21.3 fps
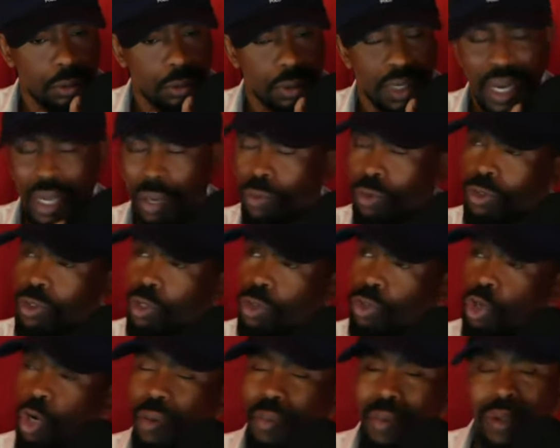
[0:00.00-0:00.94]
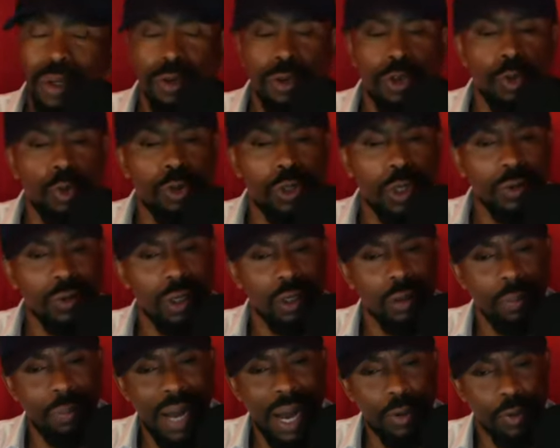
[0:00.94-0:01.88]
And he was determined to do something
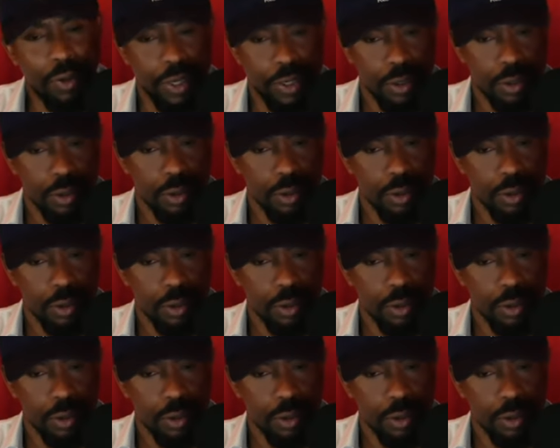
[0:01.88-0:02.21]
about it.